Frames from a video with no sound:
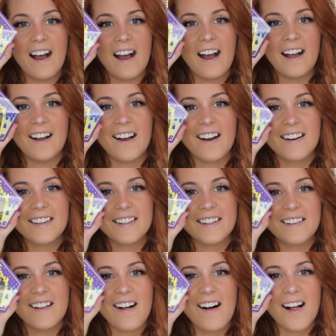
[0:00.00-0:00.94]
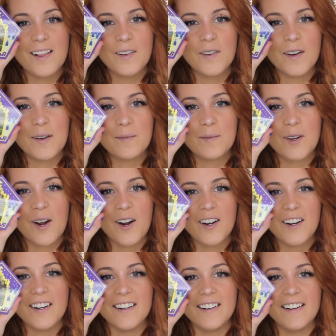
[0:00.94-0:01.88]
I got a little hologram
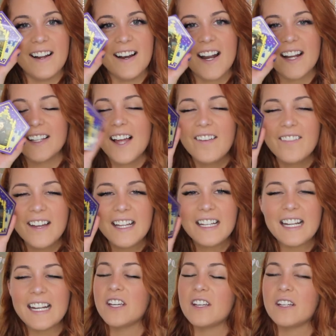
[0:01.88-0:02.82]
card, and I love it.